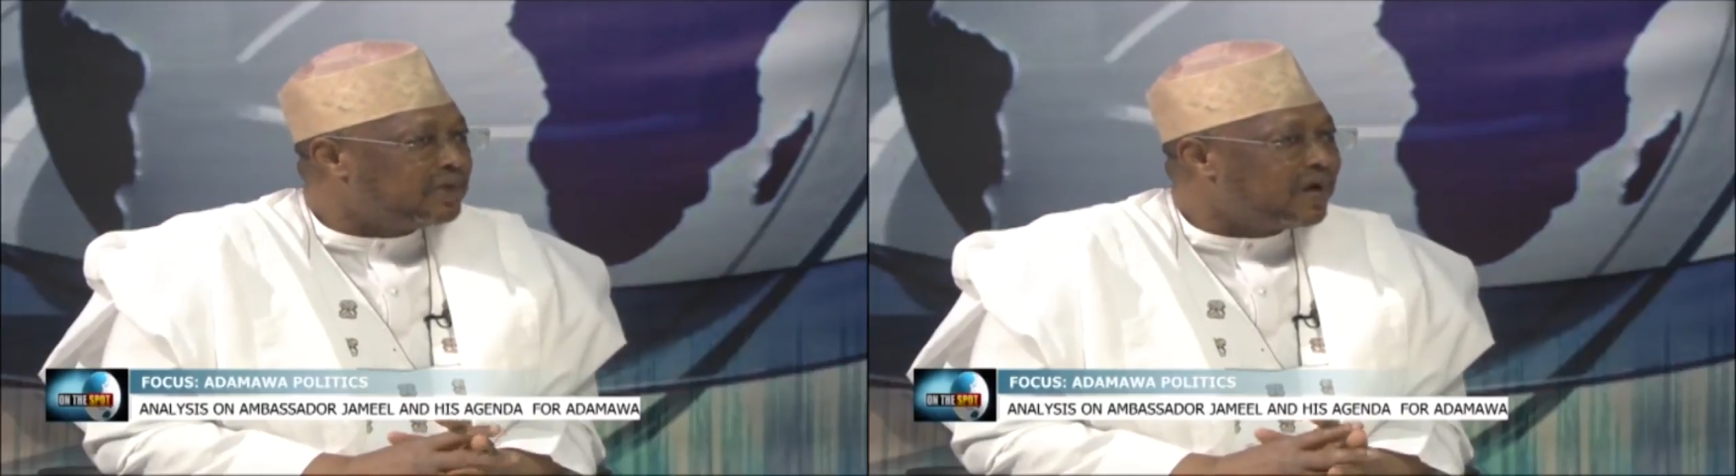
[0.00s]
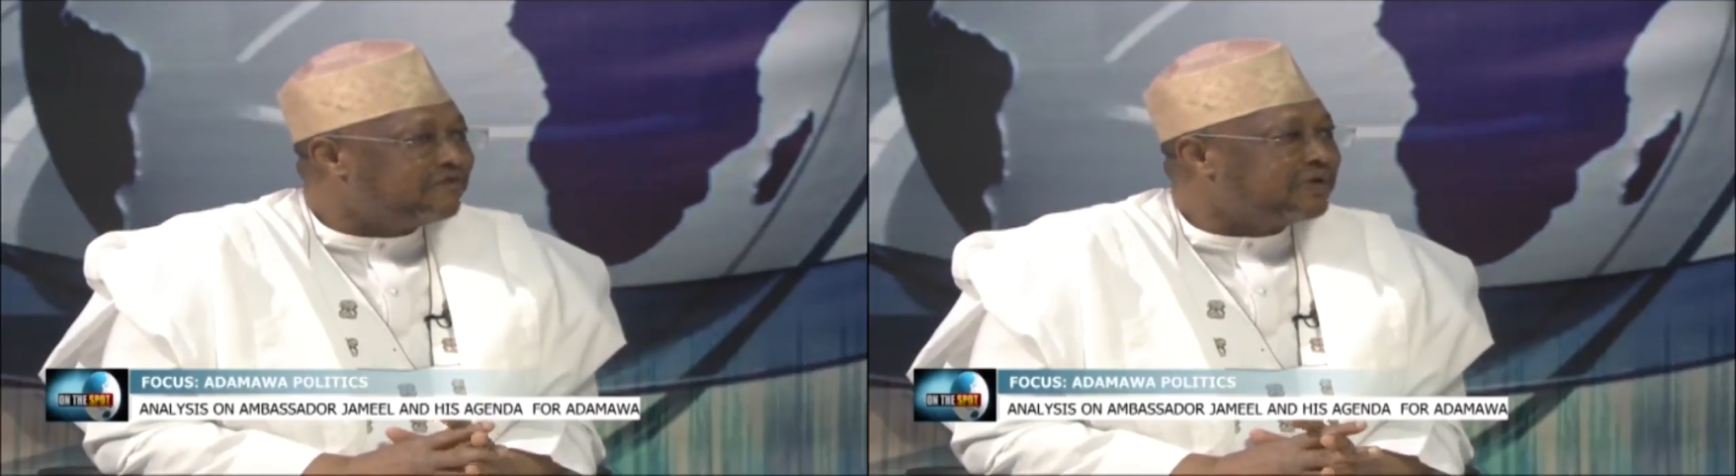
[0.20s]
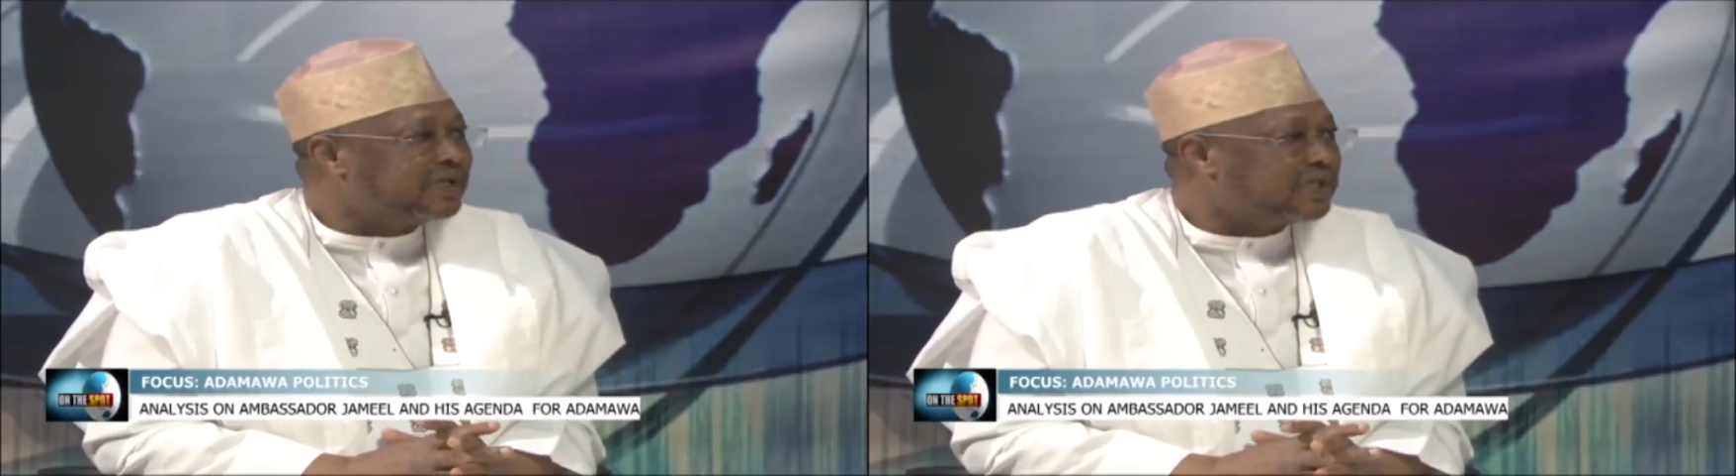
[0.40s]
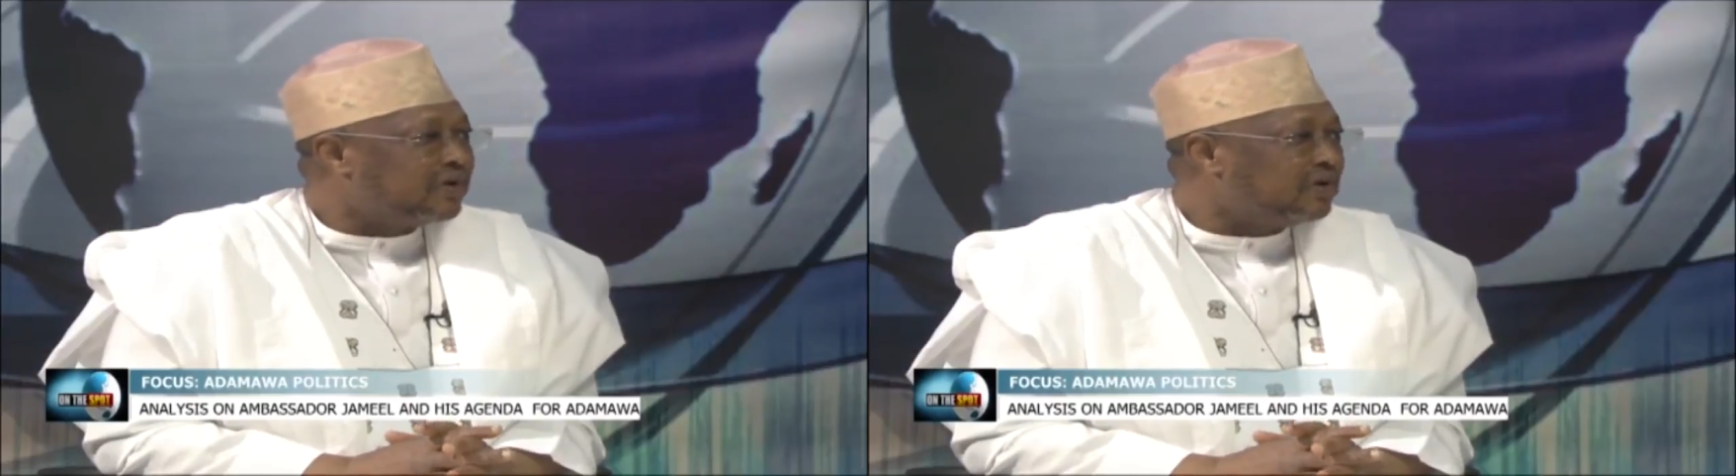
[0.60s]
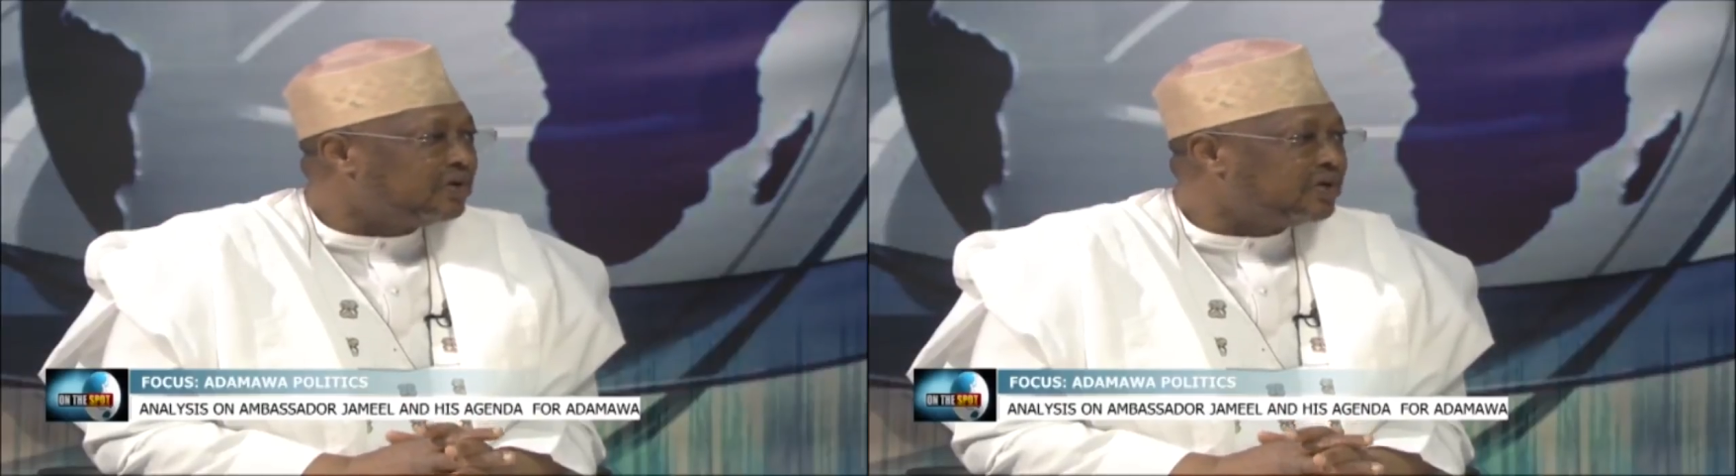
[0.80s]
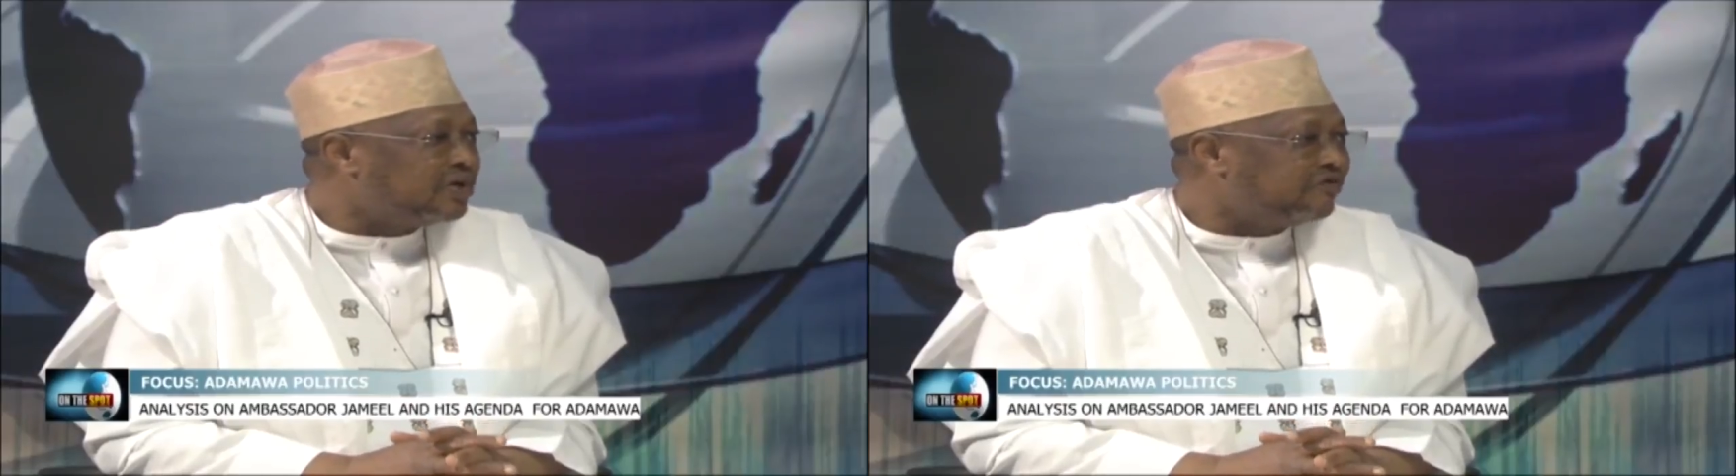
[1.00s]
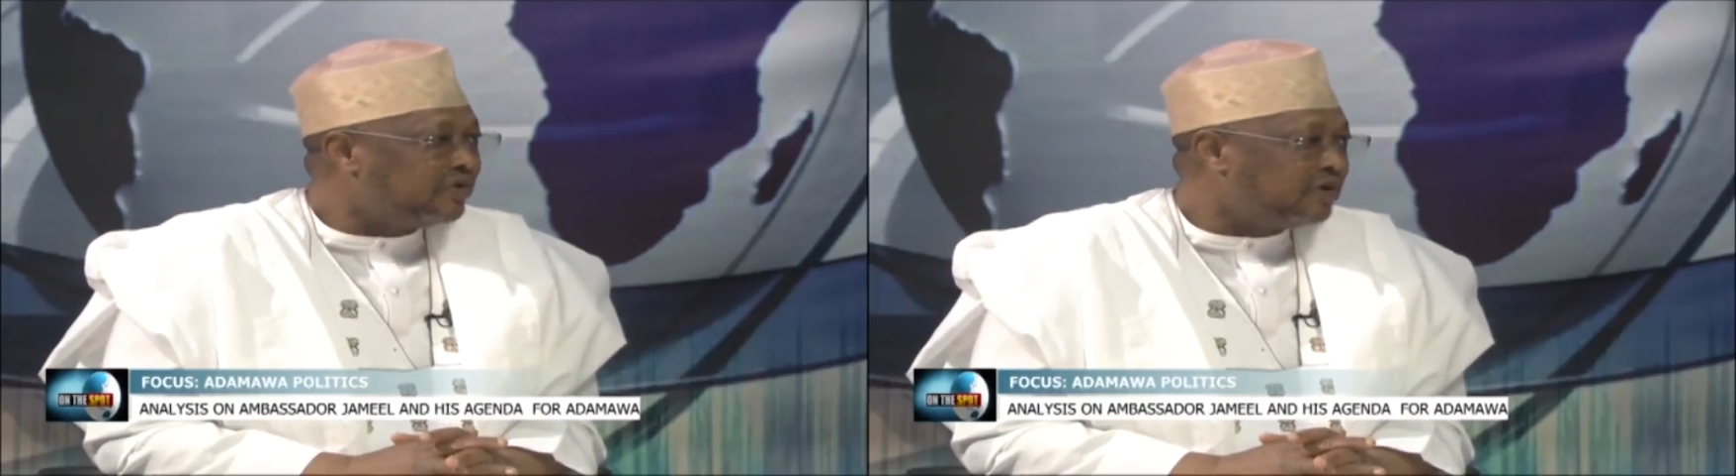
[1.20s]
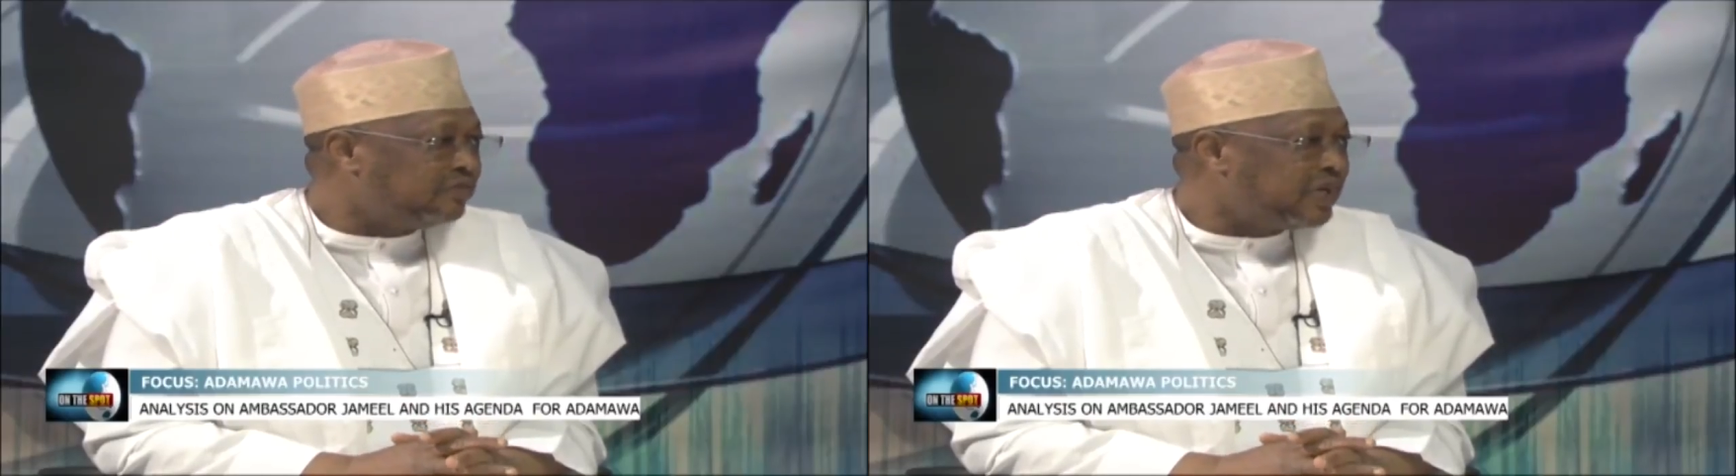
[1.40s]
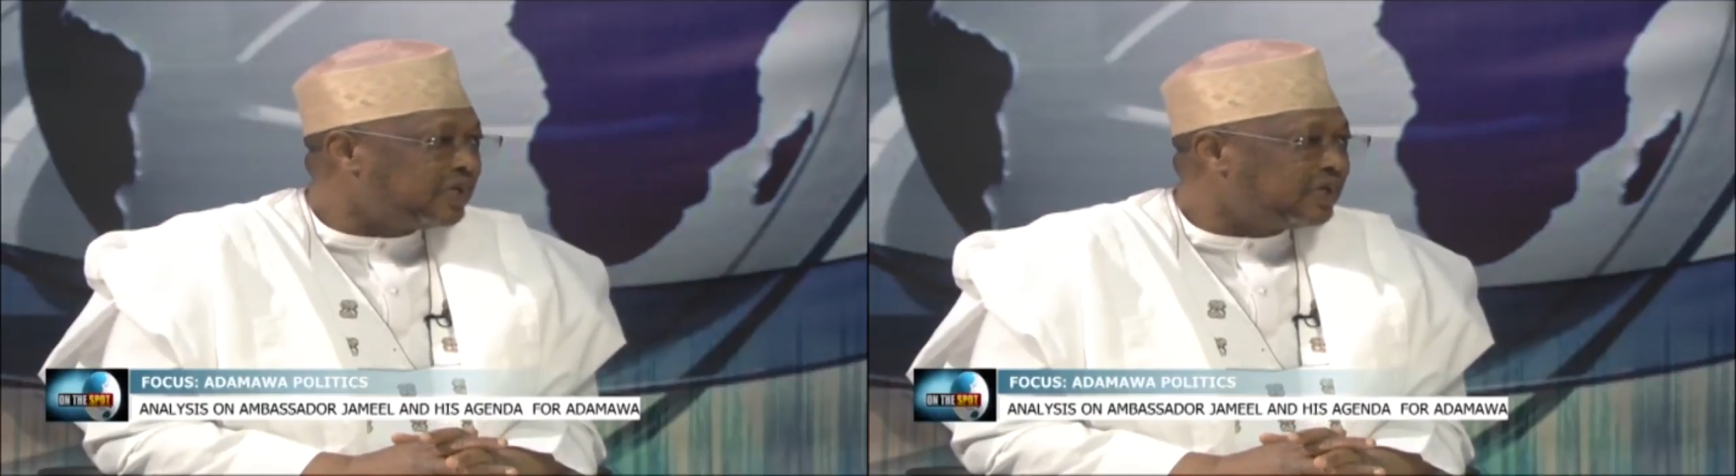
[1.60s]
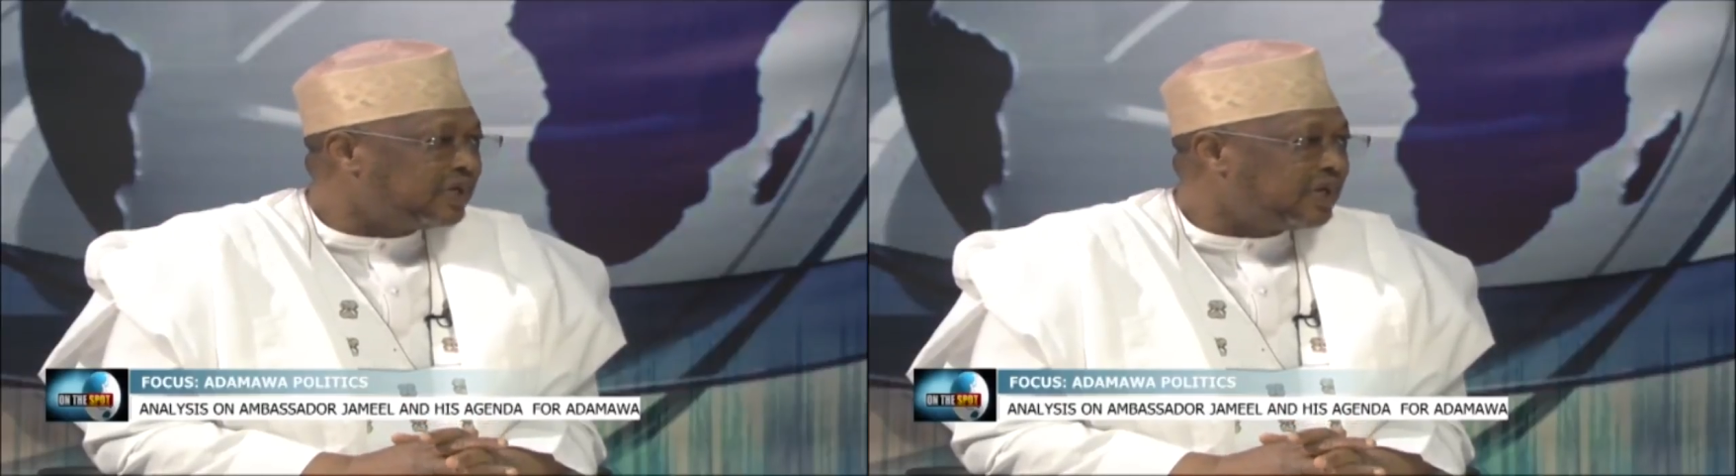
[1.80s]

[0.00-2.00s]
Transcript: affects our own development.